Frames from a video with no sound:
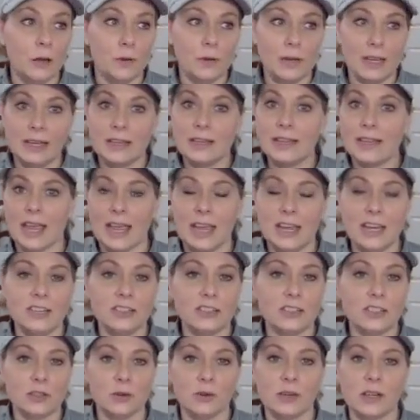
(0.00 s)
engage
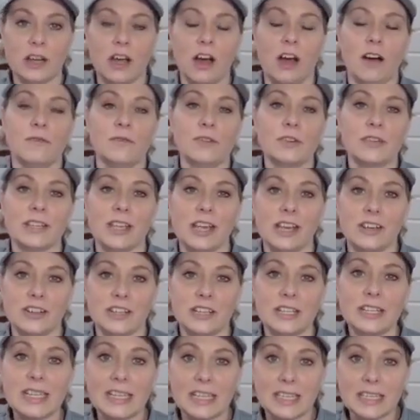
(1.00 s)
into a
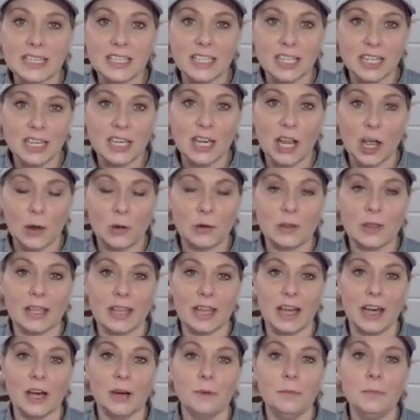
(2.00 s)
conversation, get to know
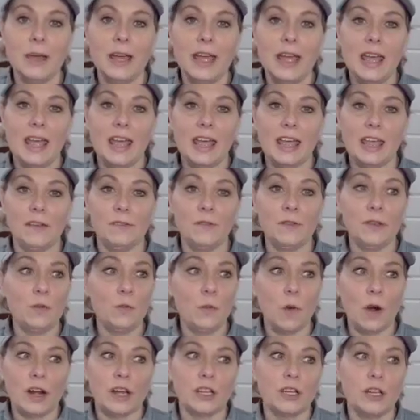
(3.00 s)
them. If you
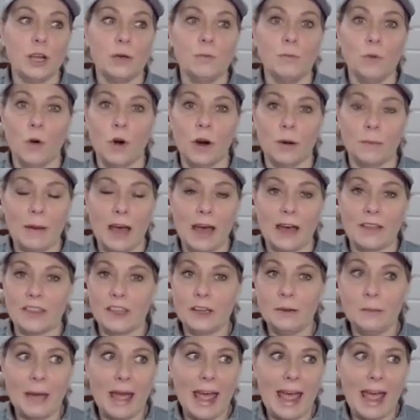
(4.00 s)
want to know more about
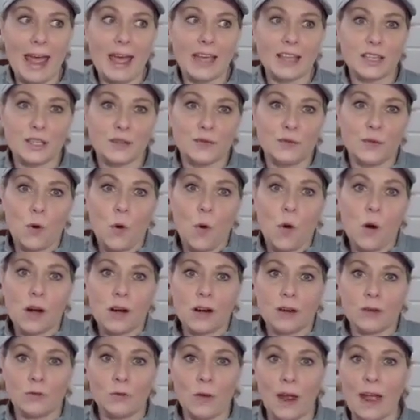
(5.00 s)
them, ask
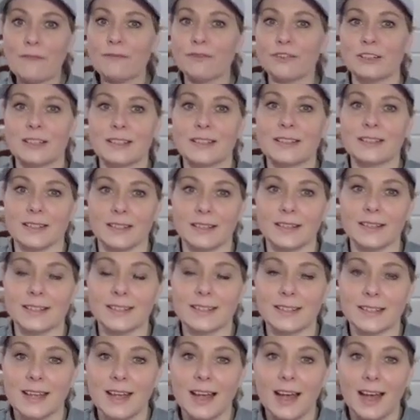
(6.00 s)
for
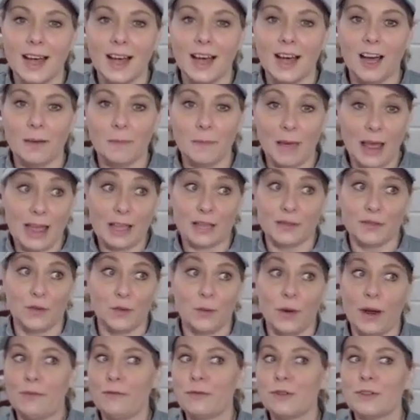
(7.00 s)
references. Ask for
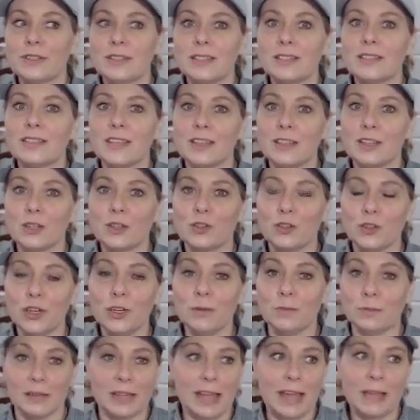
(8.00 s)
references in the
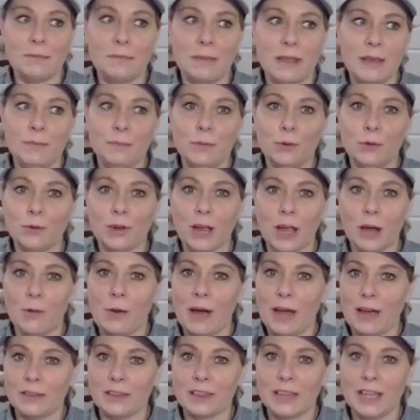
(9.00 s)
group. Let people go
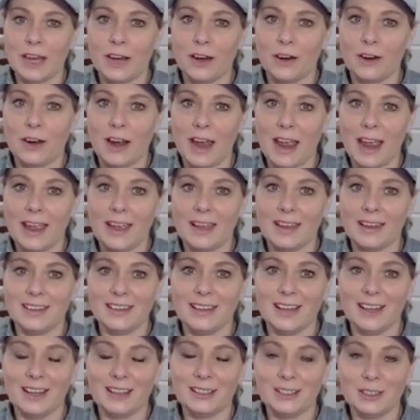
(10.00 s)
out there
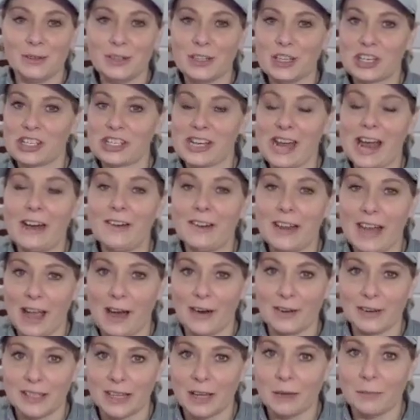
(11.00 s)
and do a shout
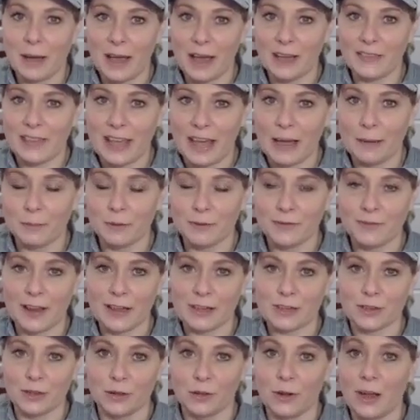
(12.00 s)
out about that
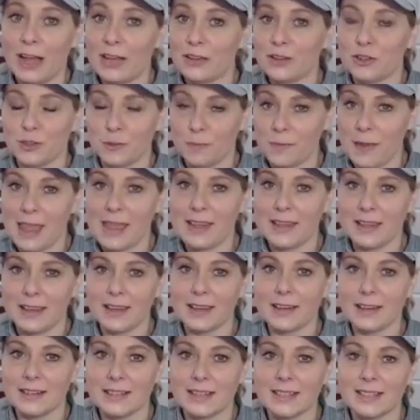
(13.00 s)
professional as you're
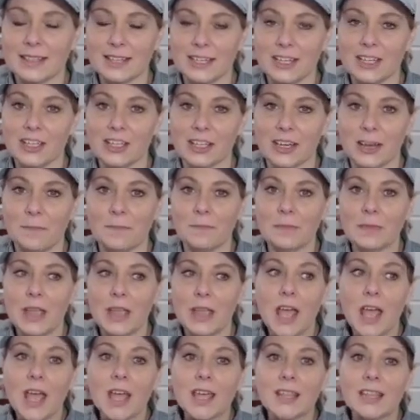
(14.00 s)
making a decision.
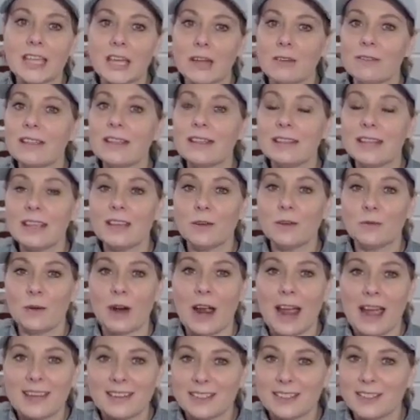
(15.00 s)
The only thing that we're
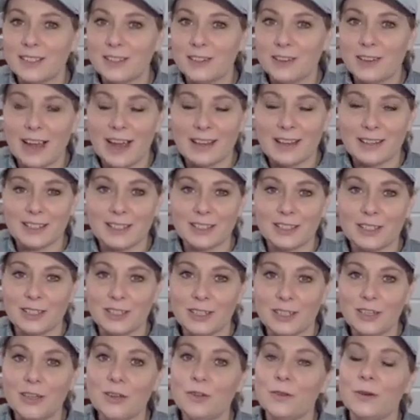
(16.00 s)
asking you guys to
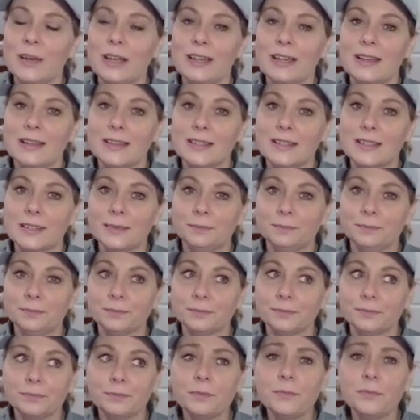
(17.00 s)
do is
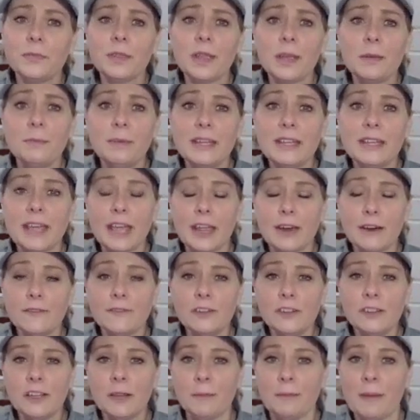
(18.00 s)
be
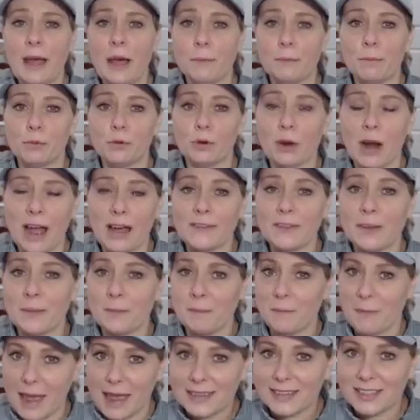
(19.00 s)
careful about private
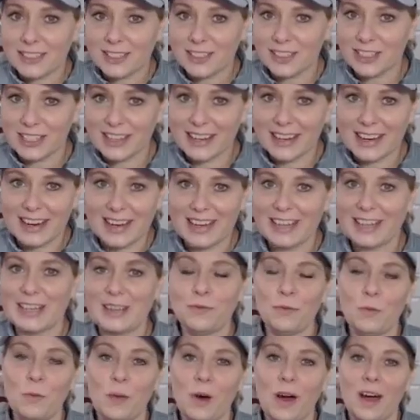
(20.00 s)
messaging
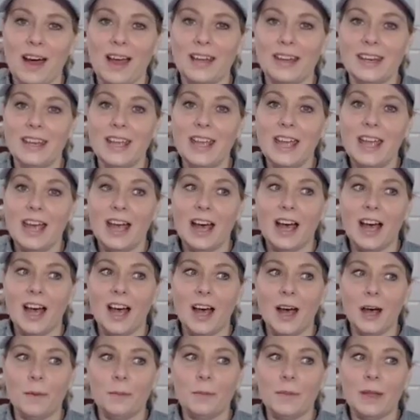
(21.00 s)
anyone
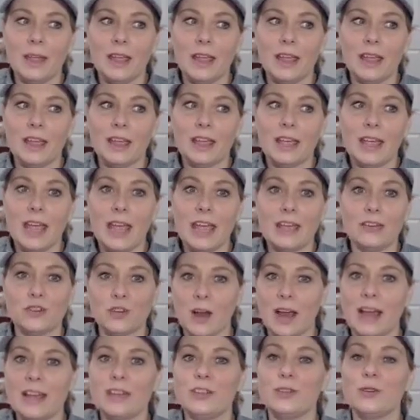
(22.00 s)
and
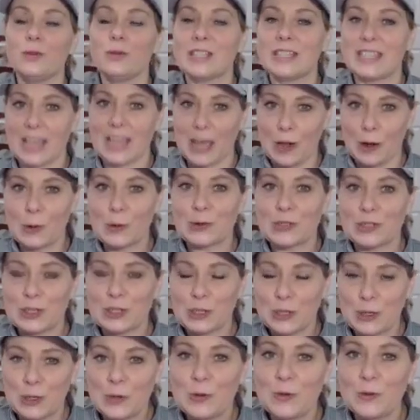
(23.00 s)
trying to sell
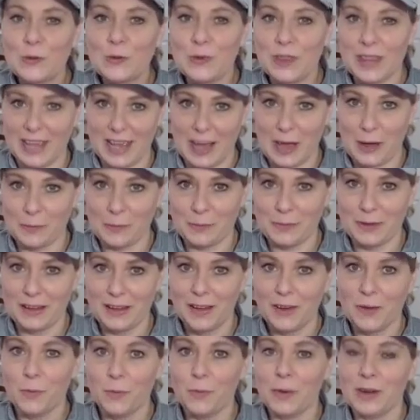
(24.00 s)
to them.
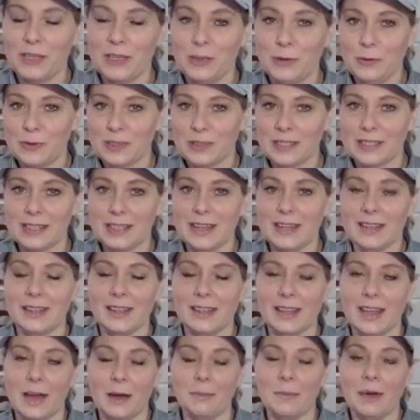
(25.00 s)
when you see
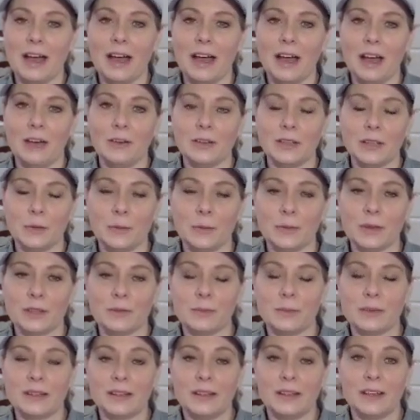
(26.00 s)
them out there with
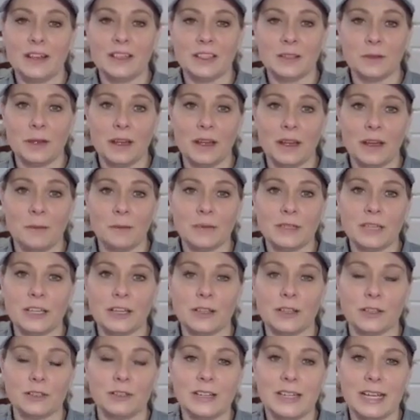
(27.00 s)
a
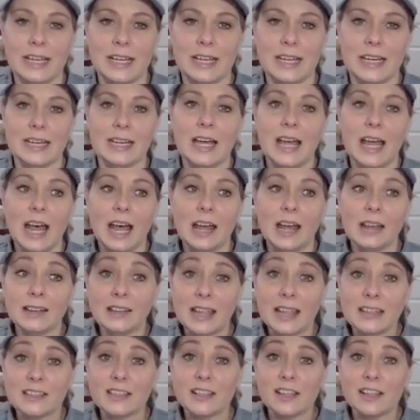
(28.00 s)
particular need,
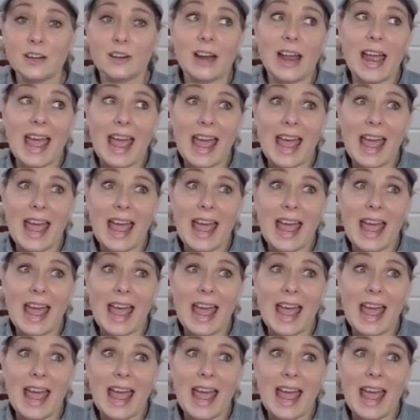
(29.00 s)
unless they're